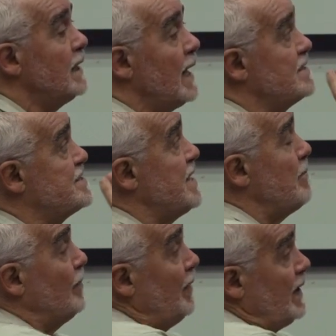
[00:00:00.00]
and
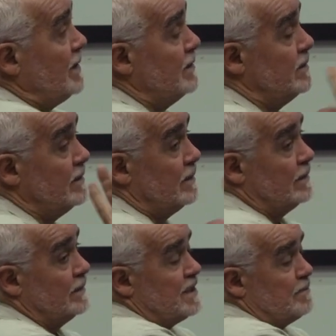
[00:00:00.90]
separate
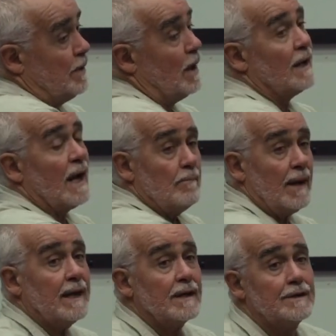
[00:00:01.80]
this part and
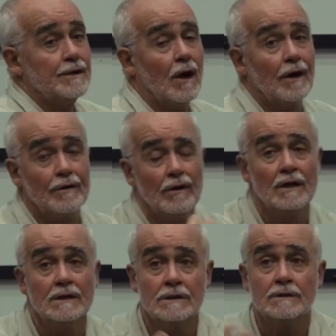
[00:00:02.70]
make it
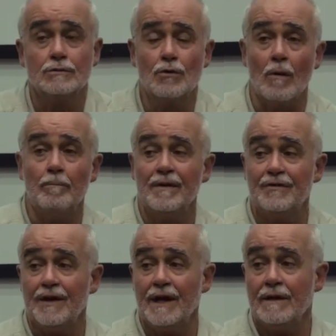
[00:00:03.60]
darker to
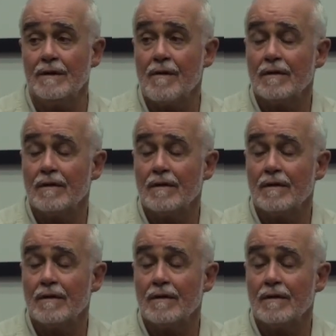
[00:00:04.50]
compensate.